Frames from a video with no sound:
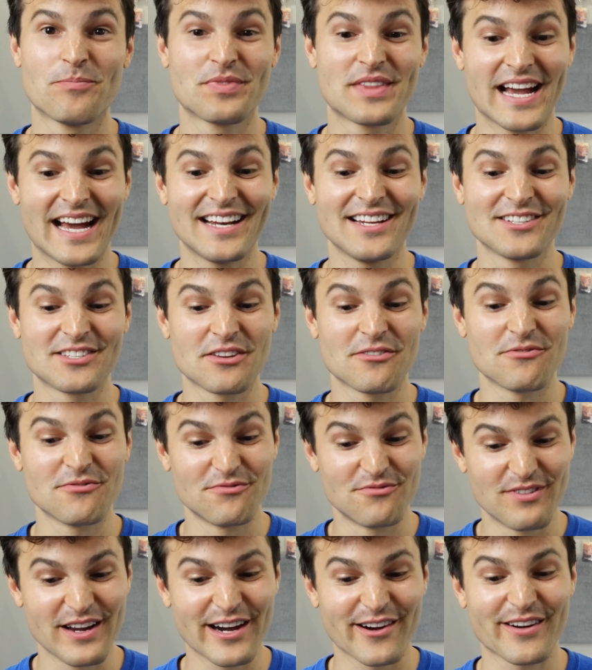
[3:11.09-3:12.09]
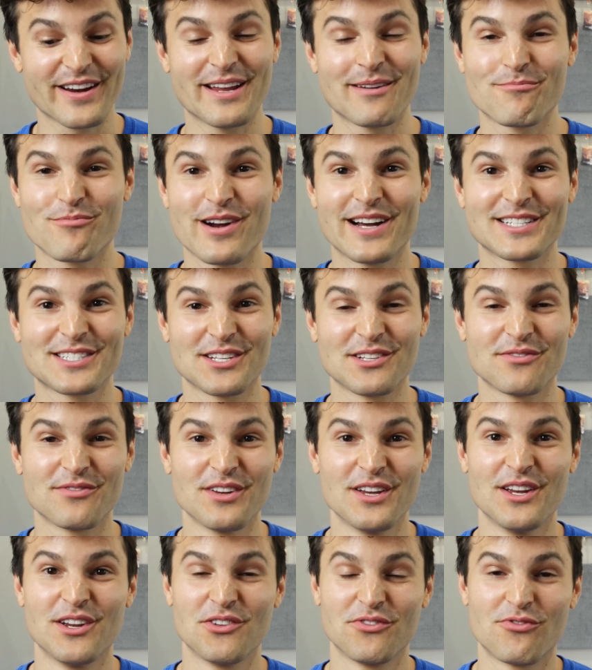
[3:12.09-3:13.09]
That is very impressive
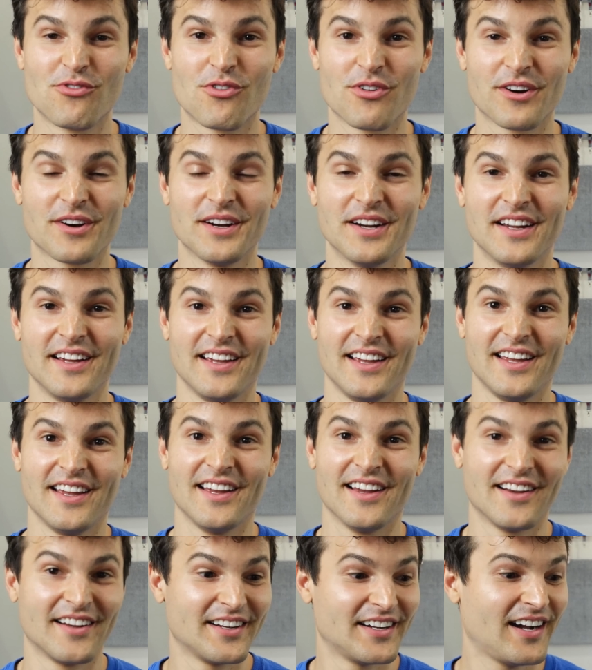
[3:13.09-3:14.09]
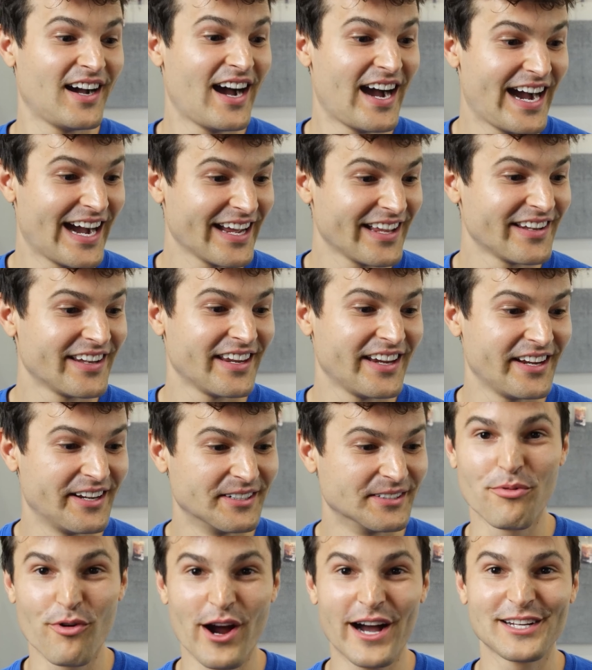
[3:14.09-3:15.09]
for
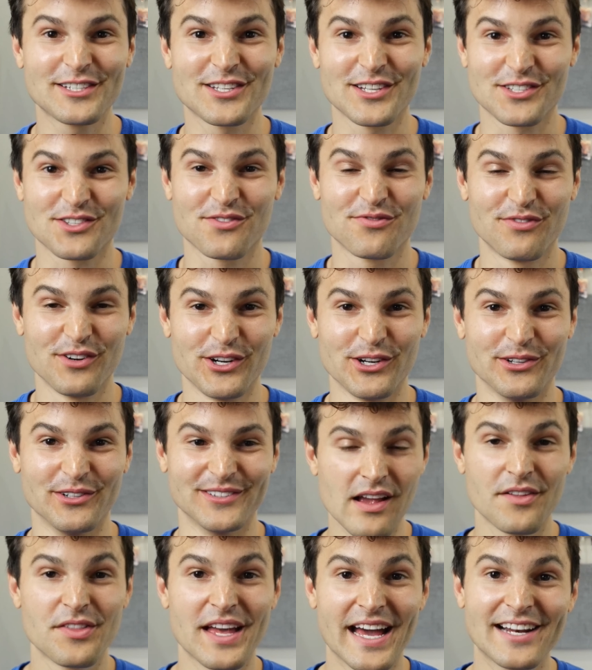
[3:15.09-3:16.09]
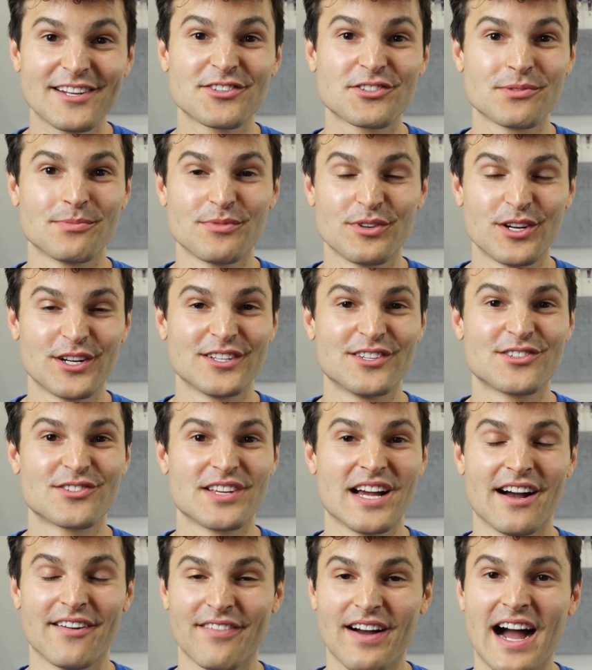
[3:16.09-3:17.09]
highly processed food. That is some good
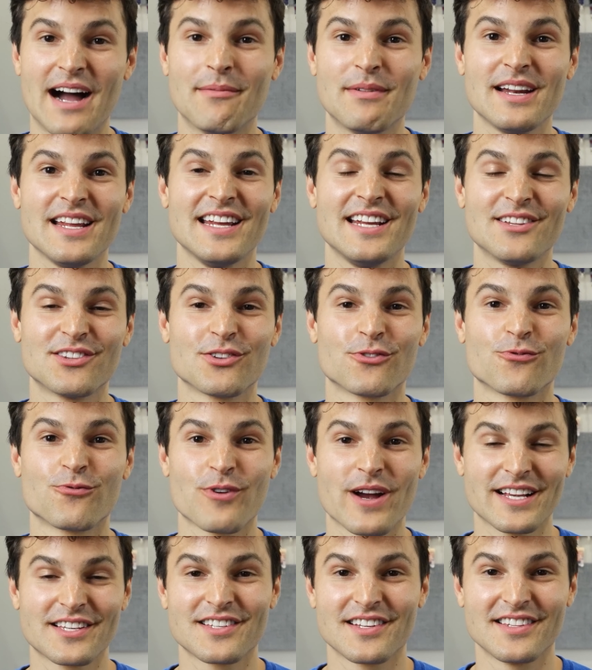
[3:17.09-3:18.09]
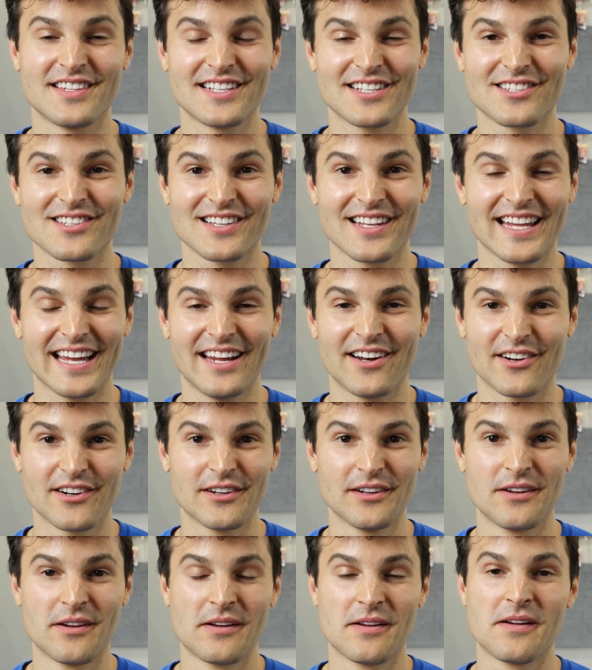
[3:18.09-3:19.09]
stuff. I'm going to eat the rest of this
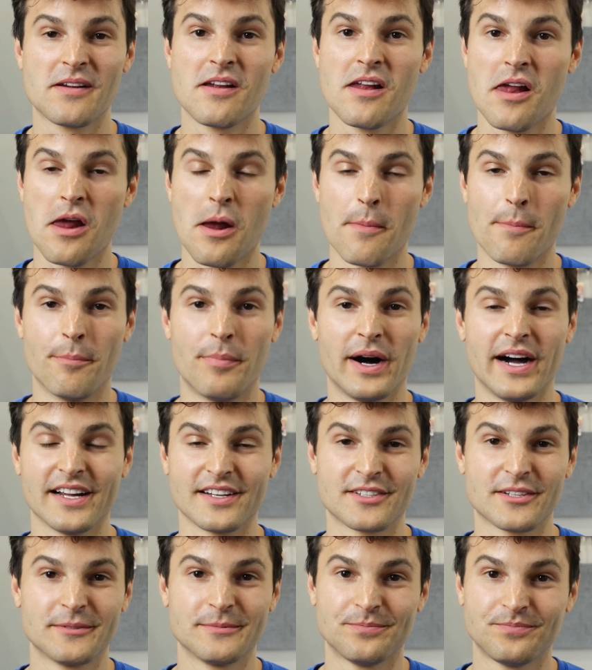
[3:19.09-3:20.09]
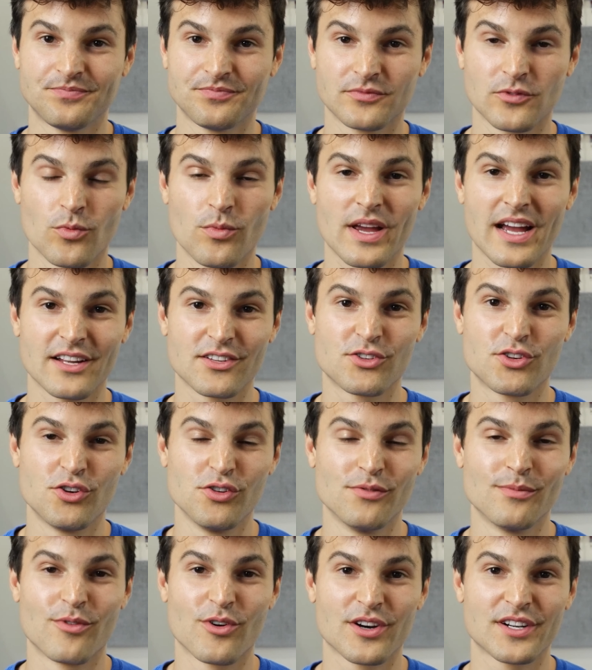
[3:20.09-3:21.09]
later, but we got
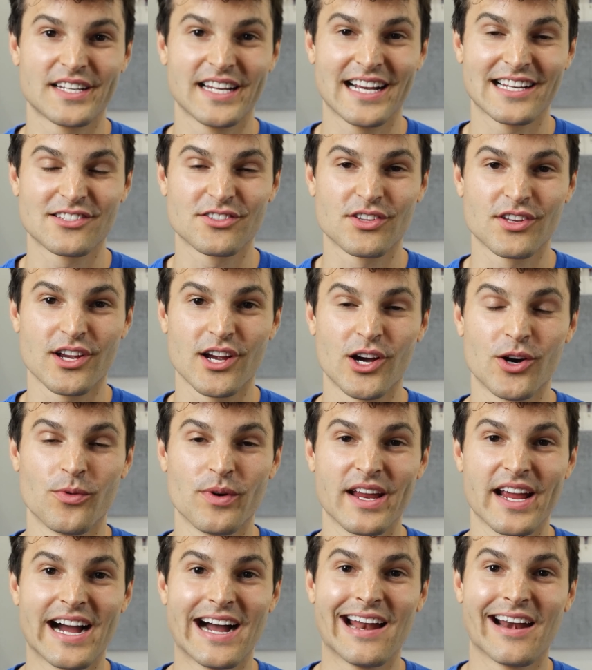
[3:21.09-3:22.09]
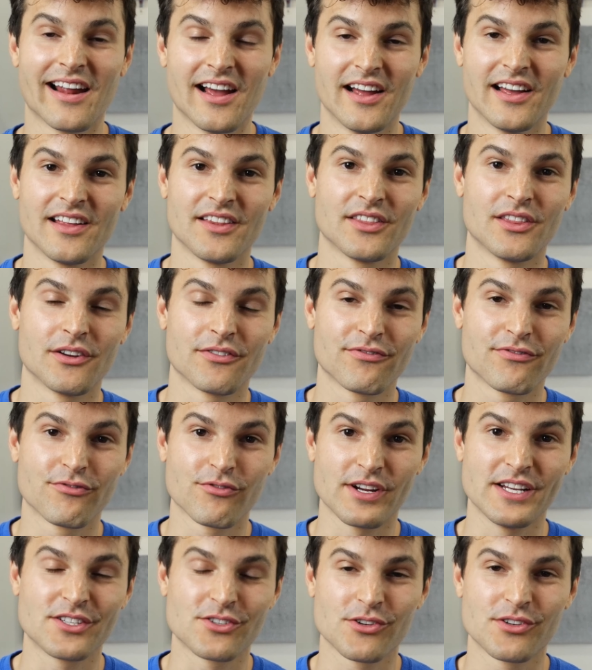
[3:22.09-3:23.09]
2 more tests to go. We got the
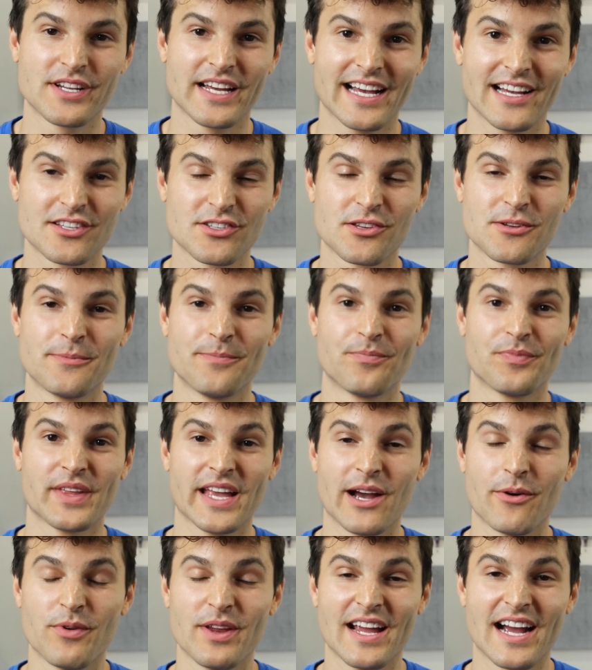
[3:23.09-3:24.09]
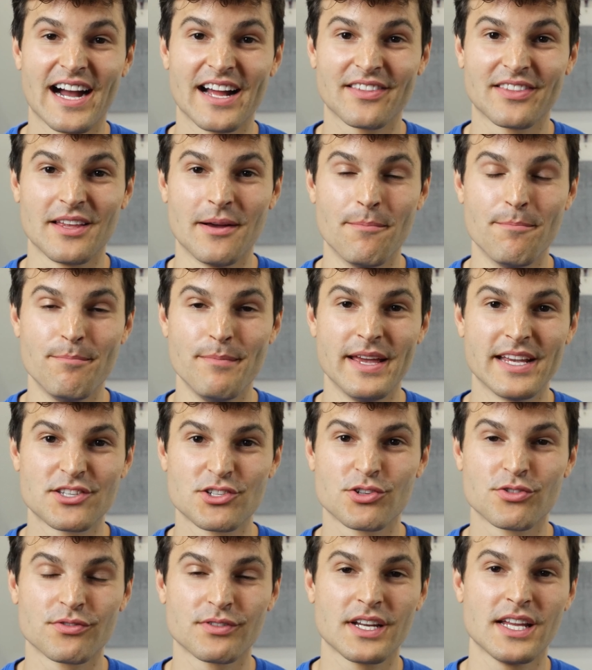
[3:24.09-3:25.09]
freezer test, and we got the
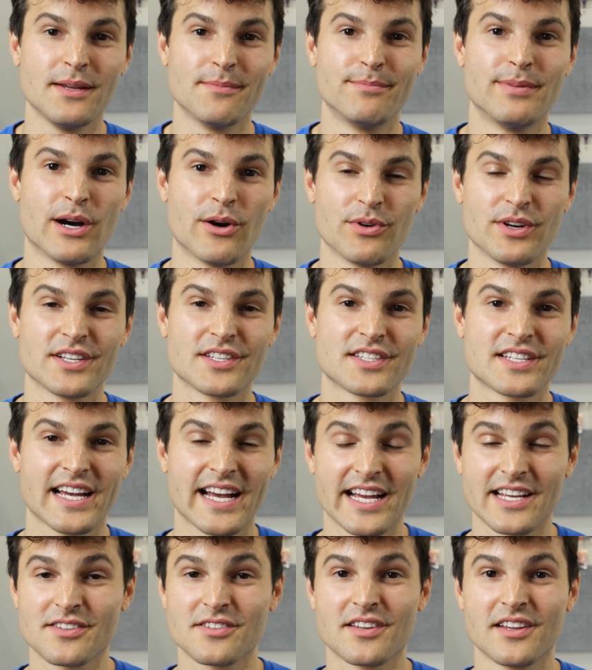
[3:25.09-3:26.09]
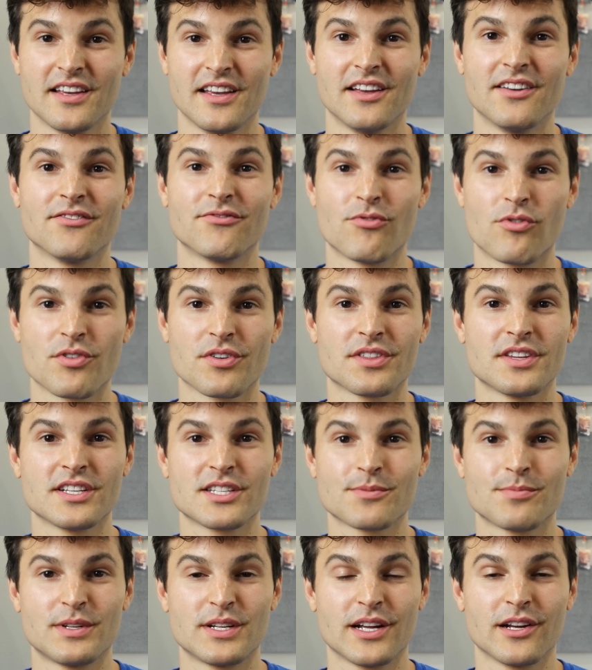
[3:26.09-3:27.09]
mystery bonus test for
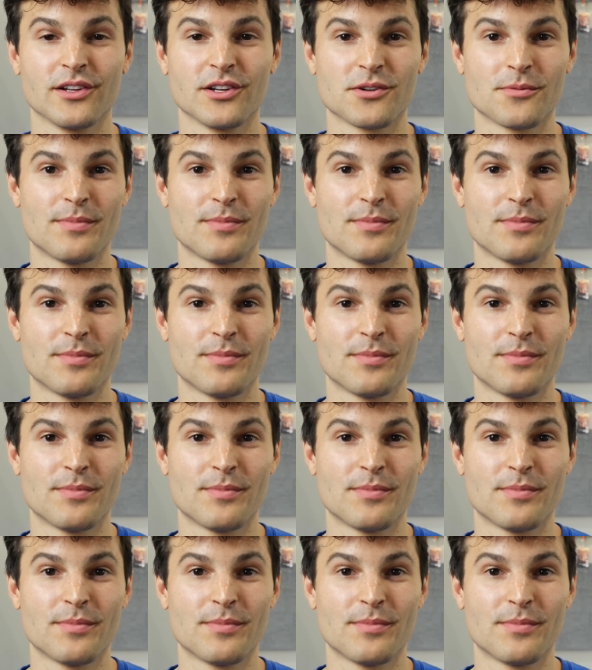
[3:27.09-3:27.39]
this particular